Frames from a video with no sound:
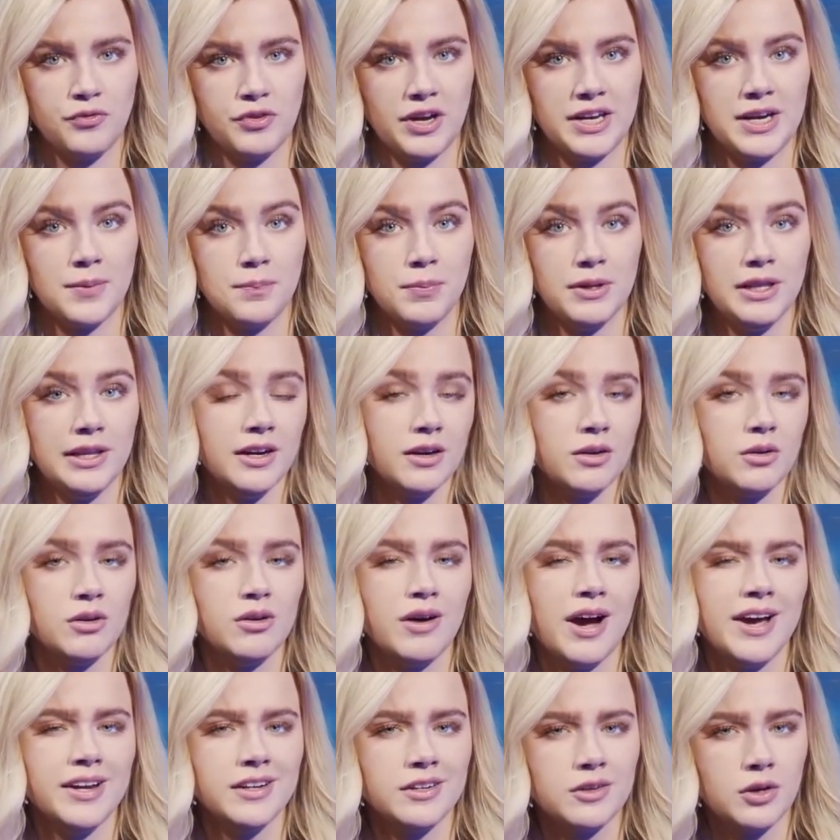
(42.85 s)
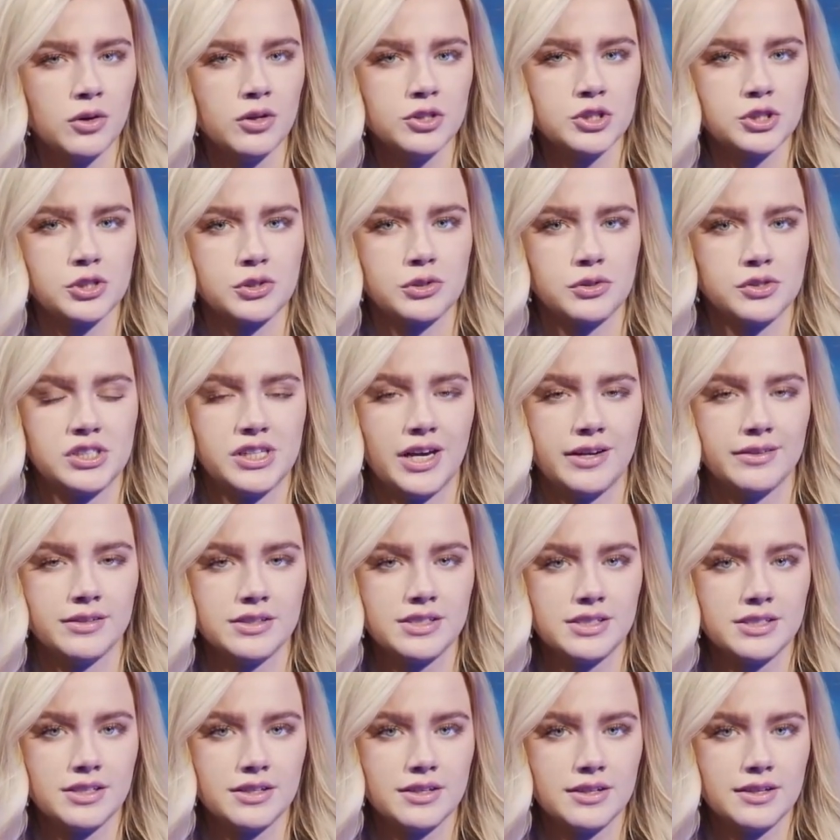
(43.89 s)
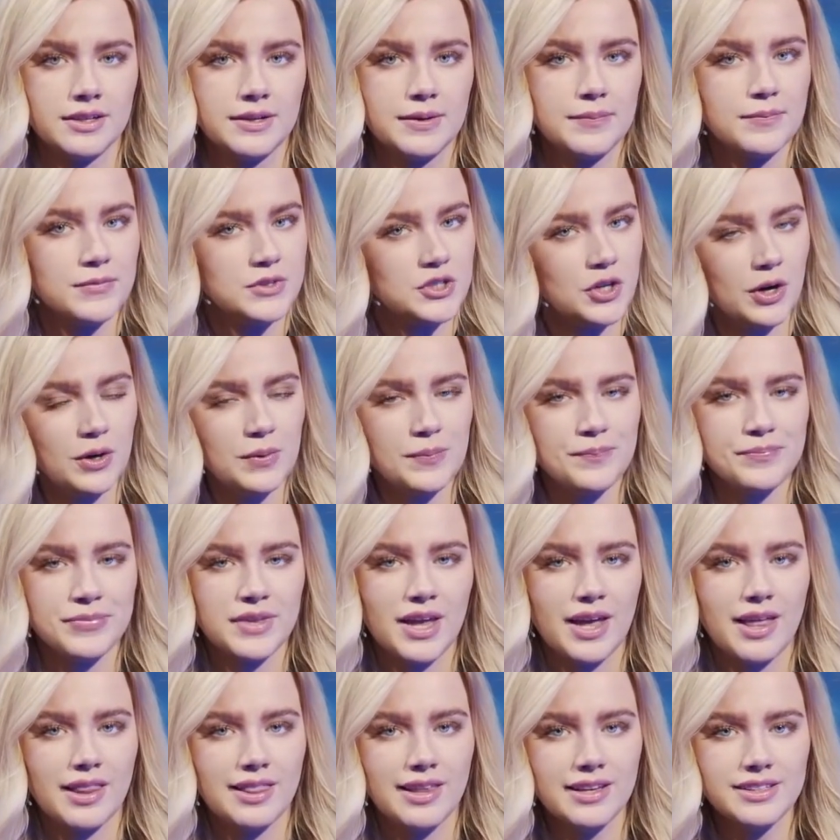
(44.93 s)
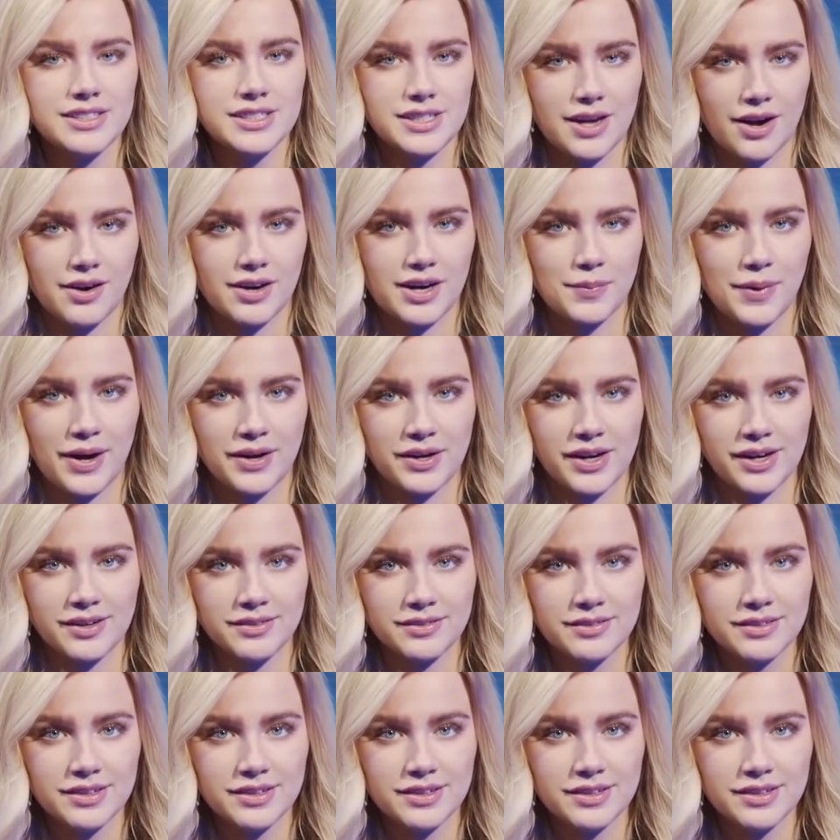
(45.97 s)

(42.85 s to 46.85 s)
in a political and a cultural sense. So let's talk about it.